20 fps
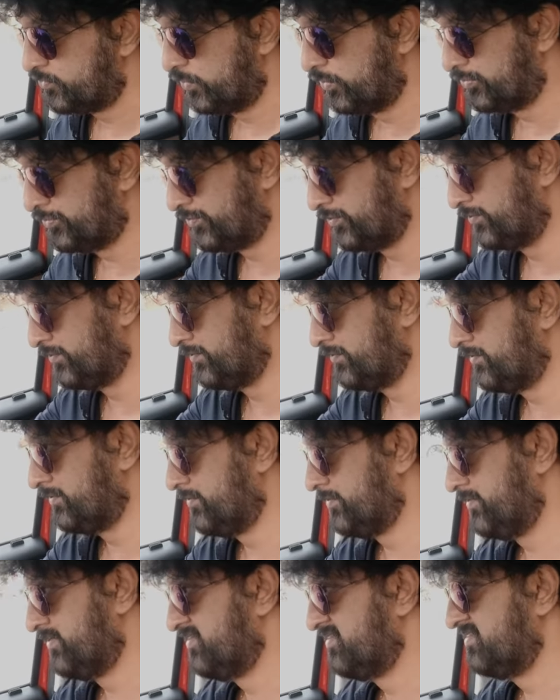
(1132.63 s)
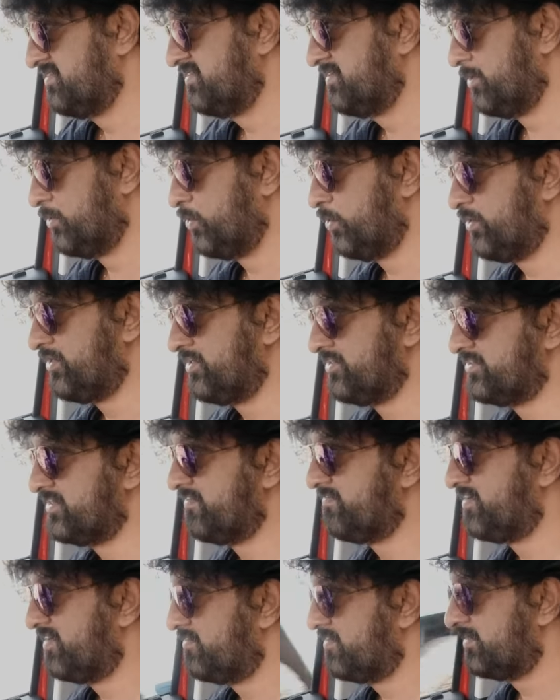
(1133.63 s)
so soon the rotors
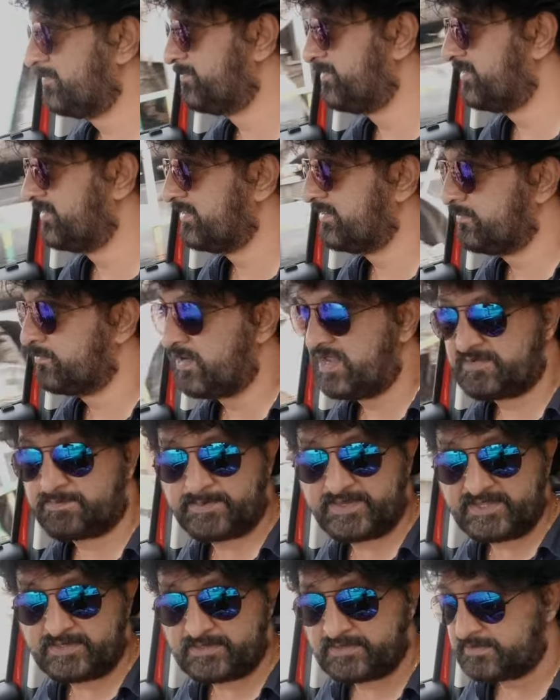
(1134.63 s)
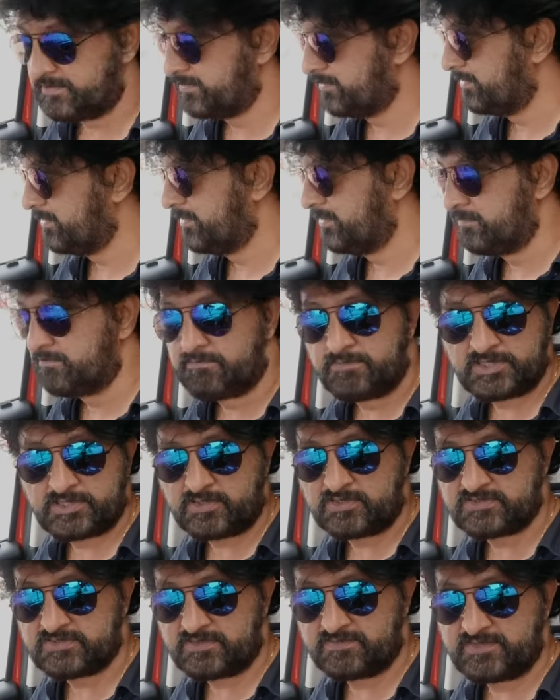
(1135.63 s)
have developed warping
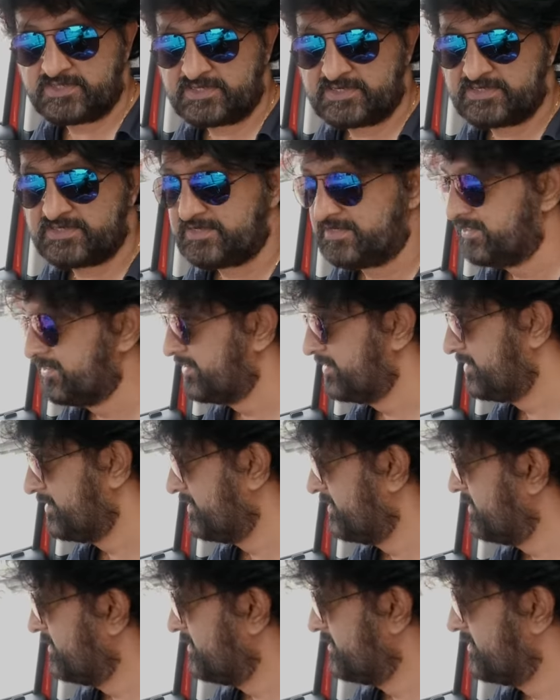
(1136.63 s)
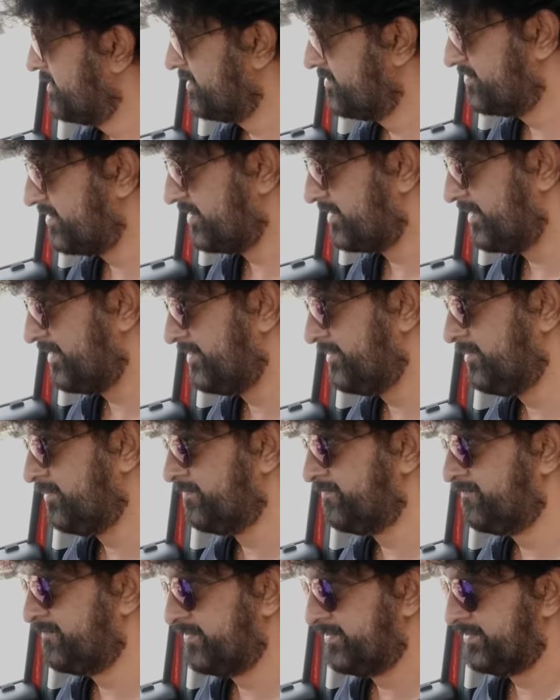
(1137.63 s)
because of that there is a kind
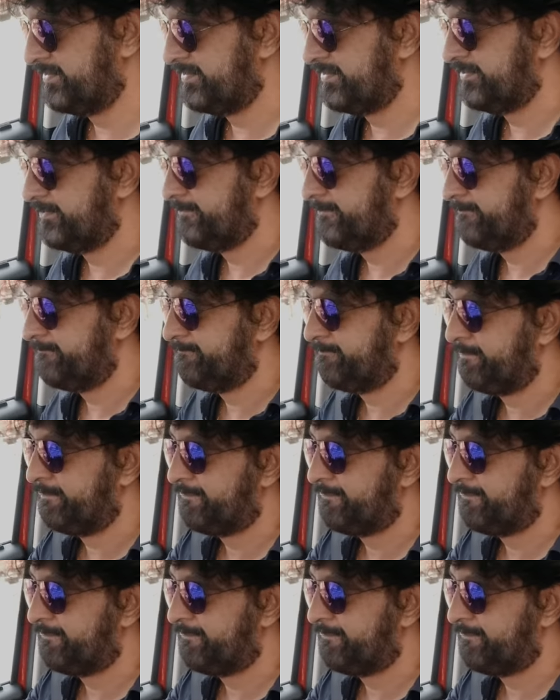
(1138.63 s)
of uh,